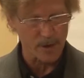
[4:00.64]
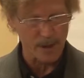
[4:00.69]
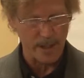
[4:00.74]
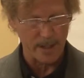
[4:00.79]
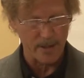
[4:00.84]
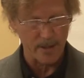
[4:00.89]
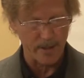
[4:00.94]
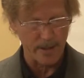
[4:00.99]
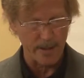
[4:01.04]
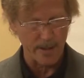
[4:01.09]

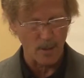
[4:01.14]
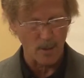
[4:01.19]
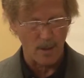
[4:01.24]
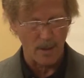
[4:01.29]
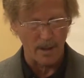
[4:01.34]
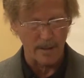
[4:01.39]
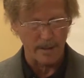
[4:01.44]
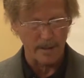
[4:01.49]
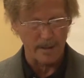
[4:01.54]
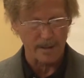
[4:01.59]
gender
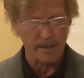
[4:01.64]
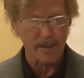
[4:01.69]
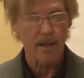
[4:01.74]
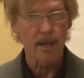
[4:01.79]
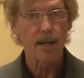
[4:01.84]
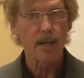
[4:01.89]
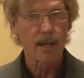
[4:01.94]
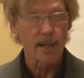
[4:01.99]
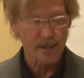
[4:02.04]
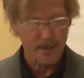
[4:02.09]
inequalities,
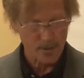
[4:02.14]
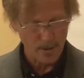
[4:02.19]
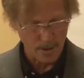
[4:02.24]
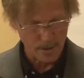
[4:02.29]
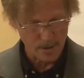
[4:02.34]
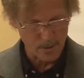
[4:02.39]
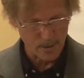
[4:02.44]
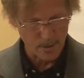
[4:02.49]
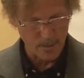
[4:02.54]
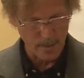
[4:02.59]

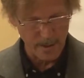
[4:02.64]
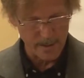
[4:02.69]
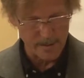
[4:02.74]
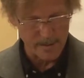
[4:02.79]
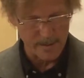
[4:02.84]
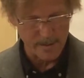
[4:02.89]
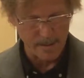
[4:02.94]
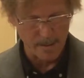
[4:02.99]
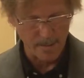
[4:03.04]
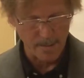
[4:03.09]
structural
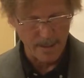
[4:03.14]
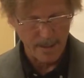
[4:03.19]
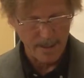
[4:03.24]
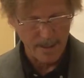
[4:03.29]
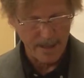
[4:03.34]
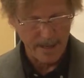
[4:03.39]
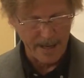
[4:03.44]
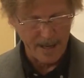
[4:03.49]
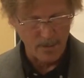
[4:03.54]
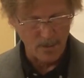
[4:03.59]
racism,
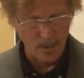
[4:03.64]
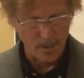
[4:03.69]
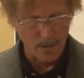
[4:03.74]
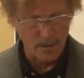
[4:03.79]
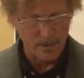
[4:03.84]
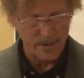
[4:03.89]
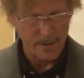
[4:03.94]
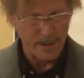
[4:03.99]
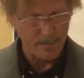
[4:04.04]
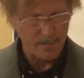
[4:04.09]
and
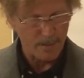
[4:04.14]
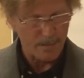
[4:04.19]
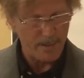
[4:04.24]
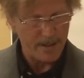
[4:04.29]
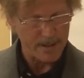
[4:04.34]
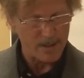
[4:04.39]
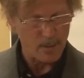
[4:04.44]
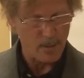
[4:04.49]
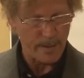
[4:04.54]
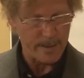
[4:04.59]
roles in
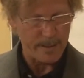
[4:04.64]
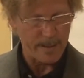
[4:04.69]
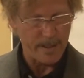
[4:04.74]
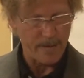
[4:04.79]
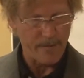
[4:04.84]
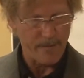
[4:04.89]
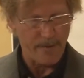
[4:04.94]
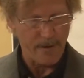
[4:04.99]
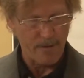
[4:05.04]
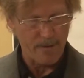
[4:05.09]
perpetuating
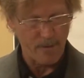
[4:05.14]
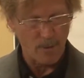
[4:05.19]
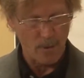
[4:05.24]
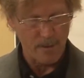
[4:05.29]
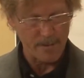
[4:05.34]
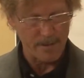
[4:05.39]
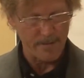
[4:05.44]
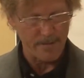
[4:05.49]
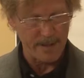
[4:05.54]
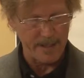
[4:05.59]
unfair
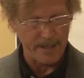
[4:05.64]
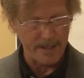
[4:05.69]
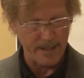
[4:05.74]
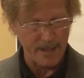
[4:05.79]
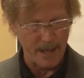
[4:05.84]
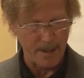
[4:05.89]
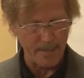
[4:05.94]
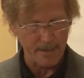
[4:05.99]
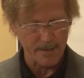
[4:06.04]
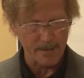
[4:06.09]
forms of
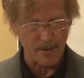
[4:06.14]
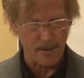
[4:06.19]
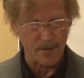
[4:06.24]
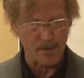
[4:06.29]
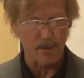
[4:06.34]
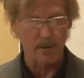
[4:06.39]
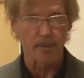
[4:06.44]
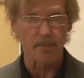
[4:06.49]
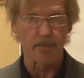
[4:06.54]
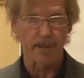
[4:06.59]
economic,
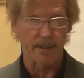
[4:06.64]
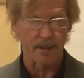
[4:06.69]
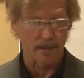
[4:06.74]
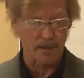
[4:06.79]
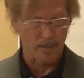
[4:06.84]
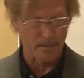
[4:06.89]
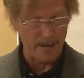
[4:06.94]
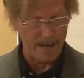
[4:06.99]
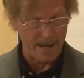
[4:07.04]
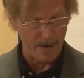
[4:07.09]
social, and
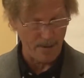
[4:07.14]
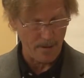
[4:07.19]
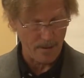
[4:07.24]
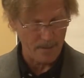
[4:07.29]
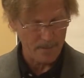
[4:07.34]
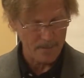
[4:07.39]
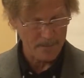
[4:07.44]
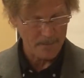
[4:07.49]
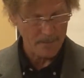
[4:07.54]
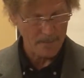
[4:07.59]
political power.
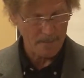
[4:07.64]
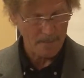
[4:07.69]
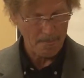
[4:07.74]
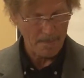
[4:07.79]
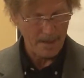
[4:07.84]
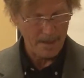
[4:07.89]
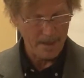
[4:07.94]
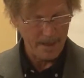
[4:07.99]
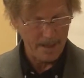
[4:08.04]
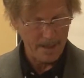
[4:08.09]

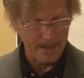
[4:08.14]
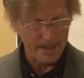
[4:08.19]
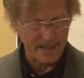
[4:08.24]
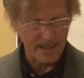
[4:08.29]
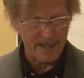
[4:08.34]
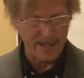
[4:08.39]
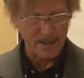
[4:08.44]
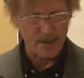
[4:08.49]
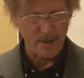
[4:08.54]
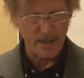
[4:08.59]
In
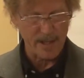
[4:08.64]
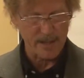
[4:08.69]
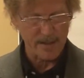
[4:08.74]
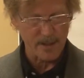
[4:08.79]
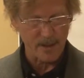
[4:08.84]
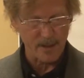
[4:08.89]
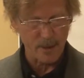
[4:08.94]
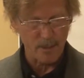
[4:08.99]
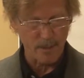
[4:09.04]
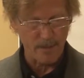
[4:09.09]
contrast,
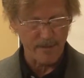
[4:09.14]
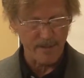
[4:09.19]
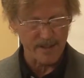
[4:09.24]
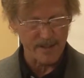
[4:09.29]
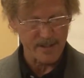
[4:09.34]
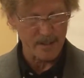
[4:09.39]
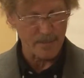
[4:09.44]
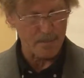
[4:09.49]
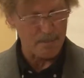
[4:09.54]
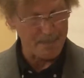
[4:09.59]
those who profess
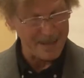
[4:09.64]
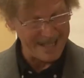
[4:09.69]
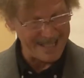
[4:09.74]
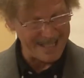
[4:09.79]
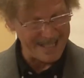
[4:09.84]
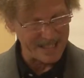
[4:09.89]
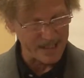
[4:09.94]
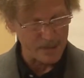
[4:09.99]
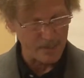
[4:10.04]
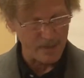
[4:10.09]
to
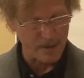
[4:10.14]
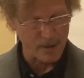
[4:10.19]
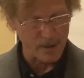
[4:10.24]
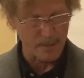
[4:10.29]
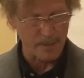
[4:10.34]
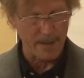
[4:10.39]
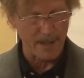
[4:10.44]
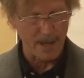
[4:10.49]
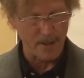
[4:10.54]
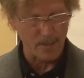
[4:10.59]
being spiritual
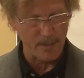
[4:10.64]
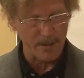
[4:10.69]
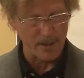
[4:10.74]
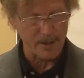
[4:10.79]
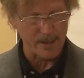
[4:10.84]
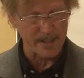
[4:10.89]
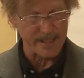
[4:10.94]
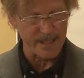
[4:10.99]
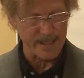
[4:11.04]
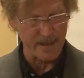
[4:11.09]
but not
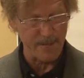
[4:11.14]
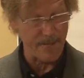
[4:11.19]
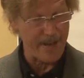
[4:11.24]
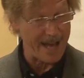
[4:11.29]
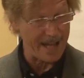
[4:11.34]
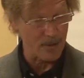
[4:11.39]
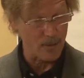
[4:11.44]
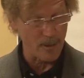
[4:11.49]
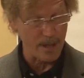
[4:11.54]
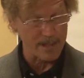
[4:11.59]
religious tend to
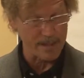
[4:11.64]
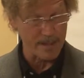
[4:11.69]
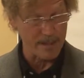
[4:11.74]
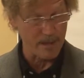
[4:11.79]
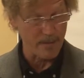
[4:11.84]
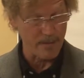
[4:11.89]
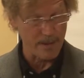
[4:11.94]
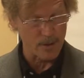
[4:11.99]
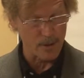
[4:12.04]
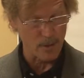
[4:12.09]
valorize
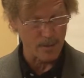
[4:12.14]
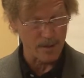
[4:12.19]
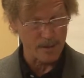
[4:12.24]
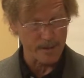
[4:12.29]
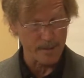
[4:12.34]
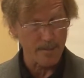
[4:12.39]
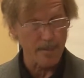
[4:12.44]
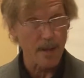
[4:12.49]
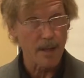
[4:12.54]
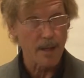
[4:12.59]

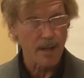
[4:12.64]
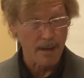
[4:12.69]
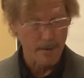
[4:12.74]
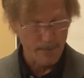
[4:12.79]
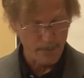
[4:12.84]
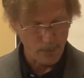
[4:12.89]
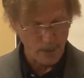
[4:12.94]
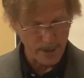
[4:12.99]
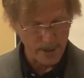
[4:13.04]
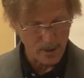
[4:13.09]
individualism,
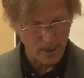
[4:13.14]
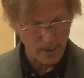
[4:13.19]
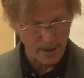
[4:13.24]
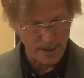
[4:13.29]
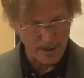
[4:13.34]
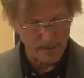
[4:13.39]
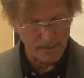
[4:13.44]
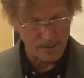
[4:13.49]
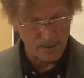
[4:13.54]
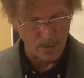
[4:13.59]
free
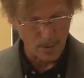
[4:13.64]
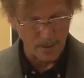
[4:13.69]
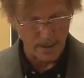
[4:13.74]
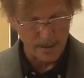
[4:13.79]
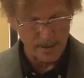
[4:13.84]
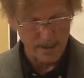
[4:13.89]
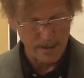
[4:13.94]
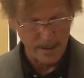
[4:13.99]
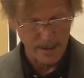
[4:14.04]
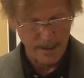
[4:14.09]
creative
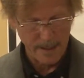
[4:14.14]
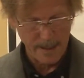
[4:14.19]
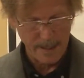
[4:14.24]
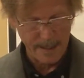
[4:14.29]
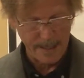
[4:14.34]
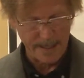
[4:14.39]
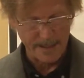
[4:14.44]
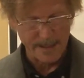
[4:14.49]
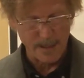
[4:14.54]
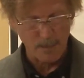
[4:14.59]
choice,
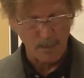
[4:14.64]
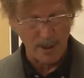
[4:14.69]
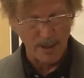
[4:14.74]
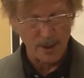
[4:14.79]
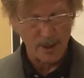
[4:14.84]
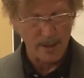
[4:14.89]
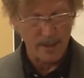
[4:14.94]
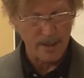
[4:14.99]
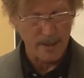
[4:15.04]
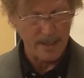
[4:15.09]

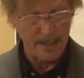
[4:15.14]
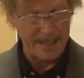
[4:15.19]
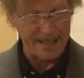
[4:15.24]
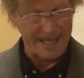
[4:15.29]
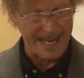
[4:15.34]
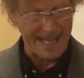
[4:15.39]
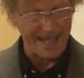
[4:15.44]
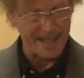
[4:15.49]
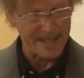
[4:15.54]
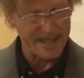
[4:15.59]
expression,
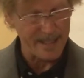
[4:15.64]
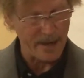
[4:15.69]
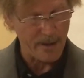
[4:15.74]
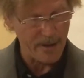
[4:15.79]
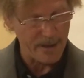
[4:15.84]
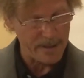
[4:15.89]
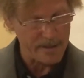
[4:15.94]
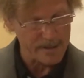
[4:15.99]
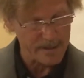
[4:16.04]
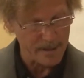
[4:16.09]

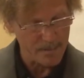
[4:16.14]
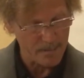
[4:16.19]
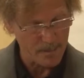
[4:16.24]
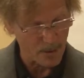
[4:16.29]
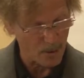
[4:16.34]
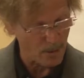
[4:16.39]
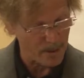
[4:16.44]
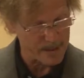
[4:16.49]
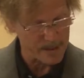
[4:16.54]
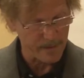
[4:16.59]
egalitarianism,
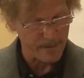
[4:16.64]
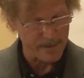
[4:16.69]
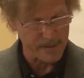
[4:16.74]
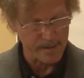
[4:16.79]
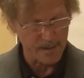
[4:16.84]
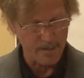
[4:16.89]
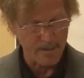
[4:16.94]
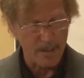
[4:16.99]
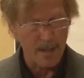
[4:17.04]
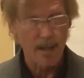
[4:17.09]

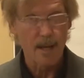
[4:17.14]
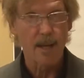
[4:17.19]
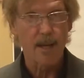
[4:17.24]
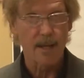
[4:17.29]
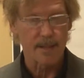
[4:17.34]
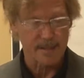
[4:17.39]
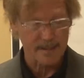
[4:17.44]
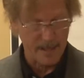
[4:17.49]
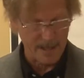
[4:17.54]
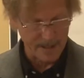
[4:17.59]
progressivism,
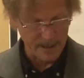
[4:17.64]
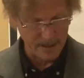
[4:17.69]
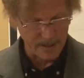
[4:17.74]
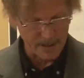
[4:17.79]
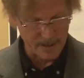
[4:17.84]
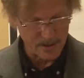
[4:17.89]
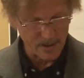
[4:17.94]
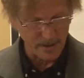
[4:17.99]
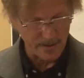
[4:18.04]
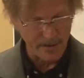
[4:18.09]
a
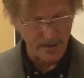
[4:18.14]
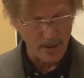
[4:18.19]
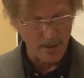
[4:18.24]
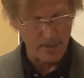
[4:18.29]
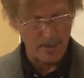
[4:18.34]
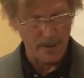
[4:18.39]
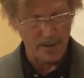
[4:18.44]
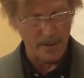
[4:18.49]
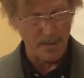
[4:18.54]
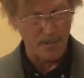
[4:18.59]
psychological
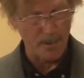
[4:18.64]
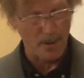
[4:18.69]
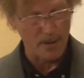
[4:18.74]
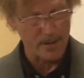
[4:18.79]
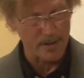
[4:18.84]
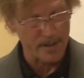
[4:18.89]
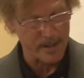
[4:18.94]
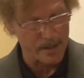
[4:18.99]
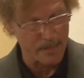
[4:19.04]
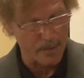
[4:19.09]
therapeutic
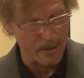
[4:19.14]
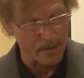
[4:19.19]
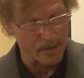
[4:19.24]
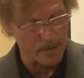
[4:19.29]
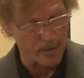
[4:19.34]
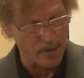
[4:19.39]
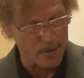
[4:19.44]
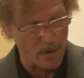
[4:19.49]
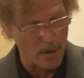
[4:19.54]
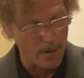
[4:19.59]
approach to
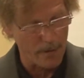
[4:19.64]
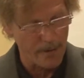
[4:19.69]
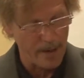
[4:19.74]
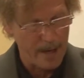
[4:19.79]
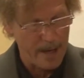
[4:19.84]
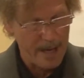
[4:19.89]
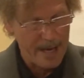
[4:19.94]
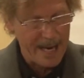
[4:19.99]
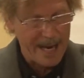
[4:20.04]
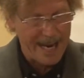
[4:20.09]
spiritual growth,
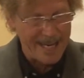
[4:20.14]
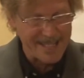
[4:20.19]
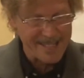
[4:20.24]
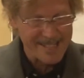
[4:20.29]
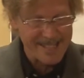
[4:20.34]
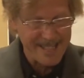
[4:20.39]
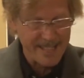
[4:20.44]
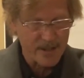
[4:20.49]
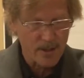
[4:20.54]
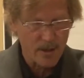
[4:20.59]
and a
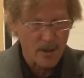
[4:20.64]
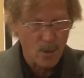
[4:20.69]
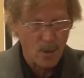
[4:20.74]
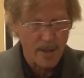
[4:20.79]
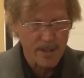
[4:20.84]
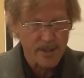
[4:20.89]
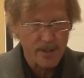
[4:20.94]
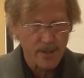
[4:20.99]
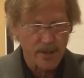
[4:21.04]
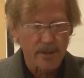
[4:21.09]
seeker,
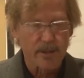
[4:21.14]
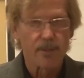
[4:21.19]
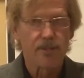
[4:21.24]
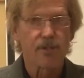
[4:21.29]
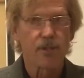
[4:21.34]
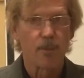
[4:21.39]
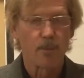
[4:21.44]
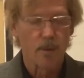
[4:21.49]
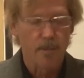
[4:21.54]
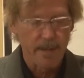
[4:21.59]
quester,
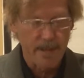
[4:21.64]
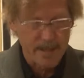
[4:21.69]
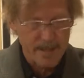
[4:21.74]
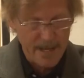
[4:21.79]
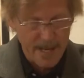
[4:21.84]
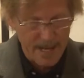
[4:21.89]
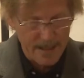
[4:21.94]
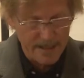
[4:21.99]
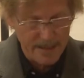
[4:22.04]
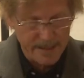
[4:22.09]
consumer
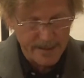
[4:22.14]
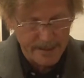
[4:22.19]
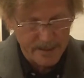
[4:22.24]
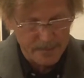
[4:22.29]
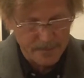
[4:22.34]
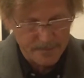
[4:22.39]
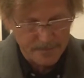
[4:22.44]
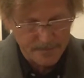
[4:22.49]
mentality.